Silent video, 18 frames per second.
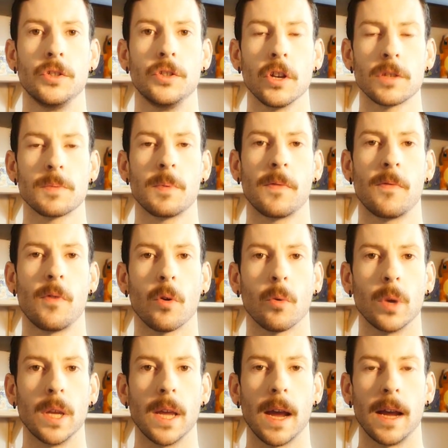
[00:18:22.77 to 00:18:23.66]
Just
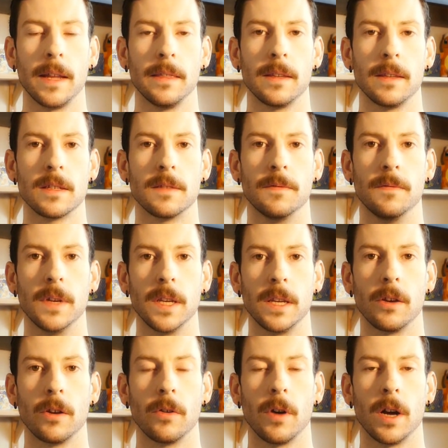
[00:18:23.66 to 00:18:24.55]
before we end this
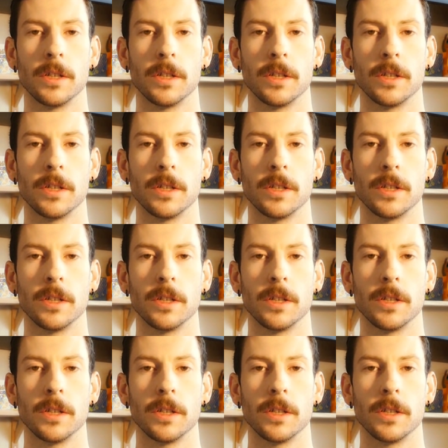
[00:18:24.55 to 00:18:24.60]
video,